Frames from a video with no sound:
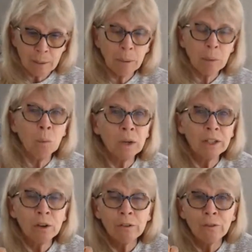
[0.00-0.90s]
But
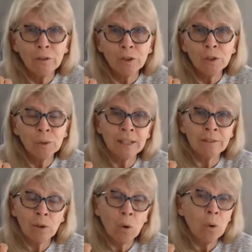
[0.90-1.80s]
what your fruit
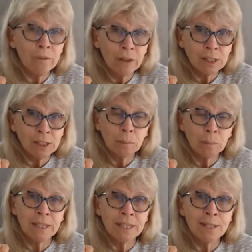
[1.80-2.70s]
or vegetable
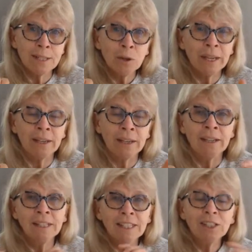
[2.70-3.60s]
is doing
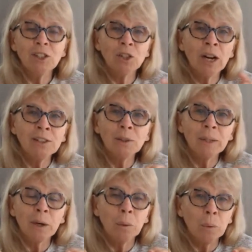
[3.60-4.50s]
is trying to
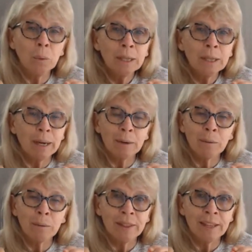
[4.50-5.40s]
equilibrate
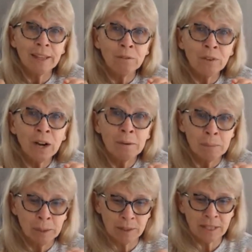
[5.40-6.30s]
with the
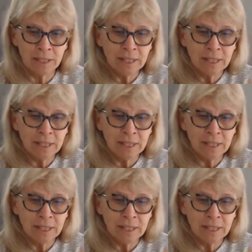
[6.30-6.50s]
environment.